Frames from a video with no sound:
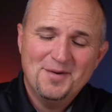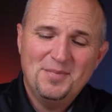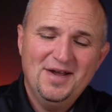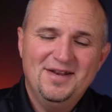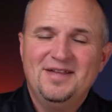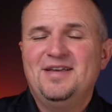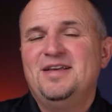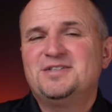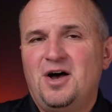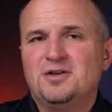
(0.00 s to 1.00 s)
but
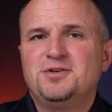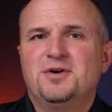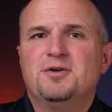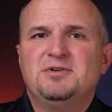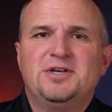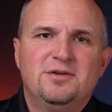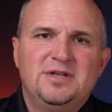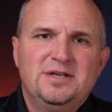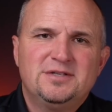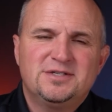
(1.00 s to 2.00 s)
it's also going to
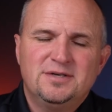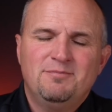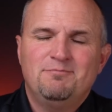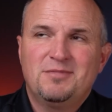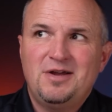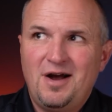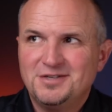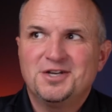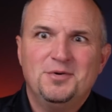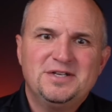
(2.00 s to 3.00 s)
result in some
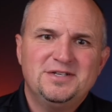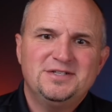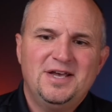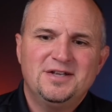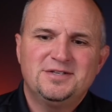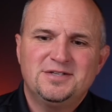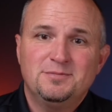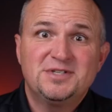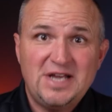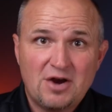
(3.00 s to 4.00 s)
consequences and
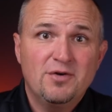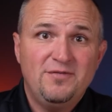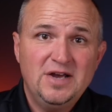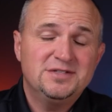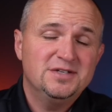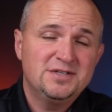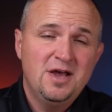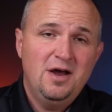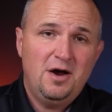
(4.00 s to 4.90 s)
some sacrifices